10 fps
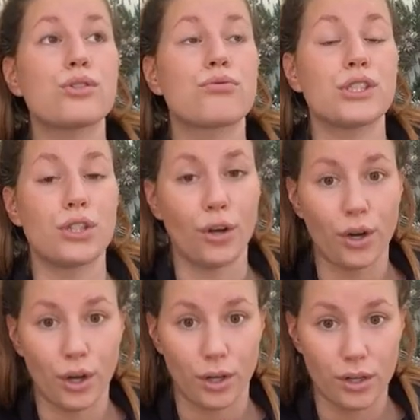
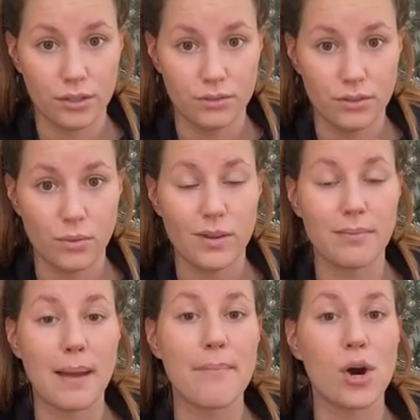return with
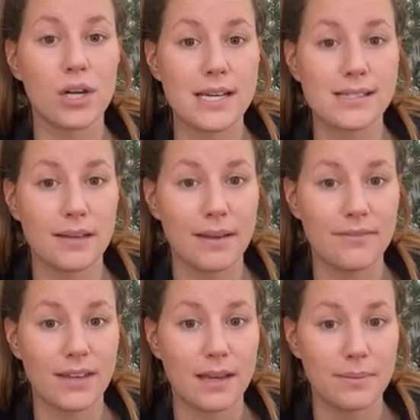my parties and my
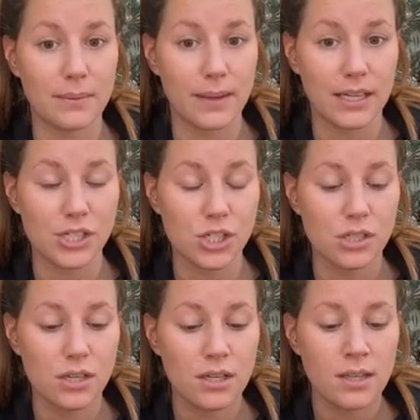VIP page
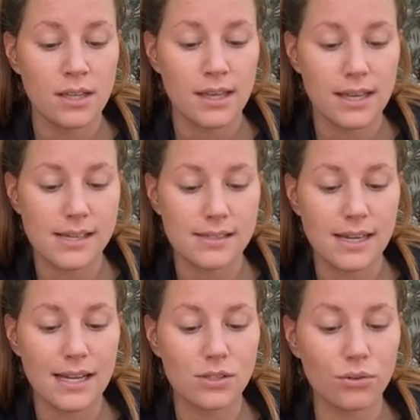is,
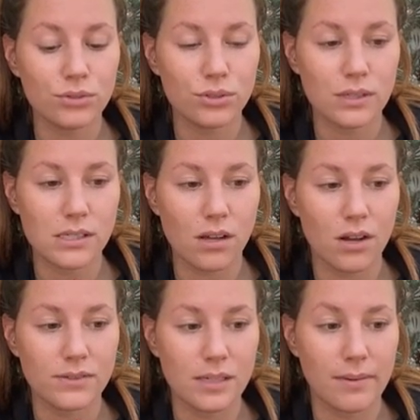and I don't do it as
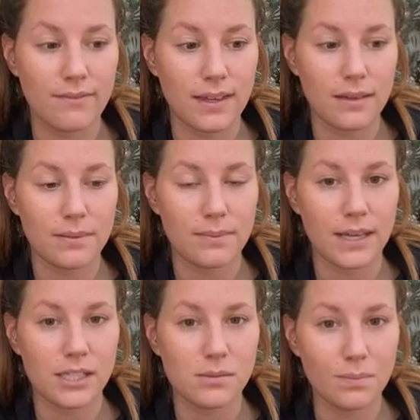often in my VIP
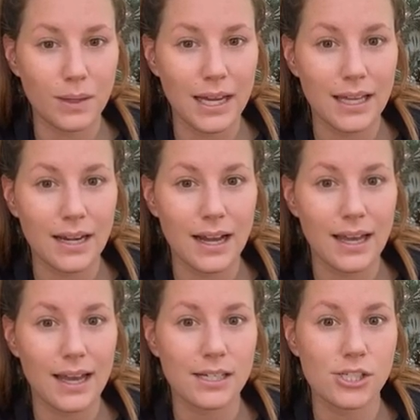page, but I
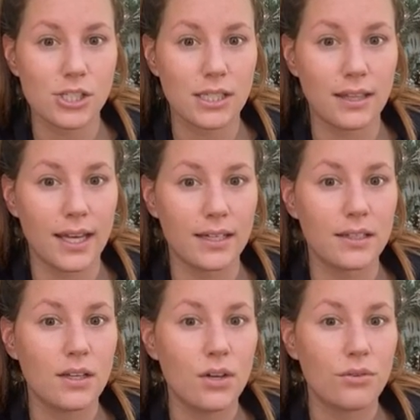actually
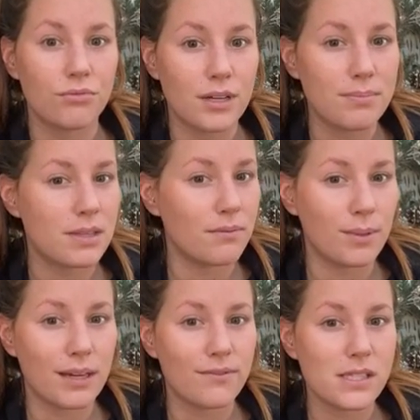reaped the
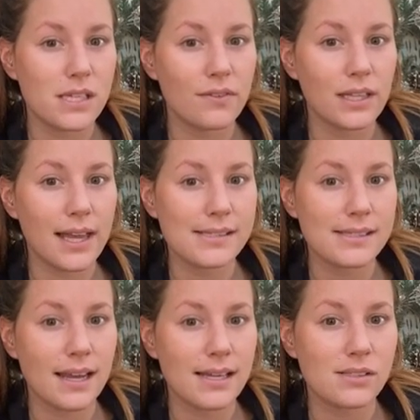benefits of it last
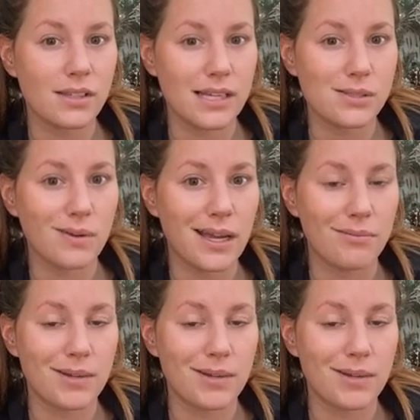night, so that's why I'm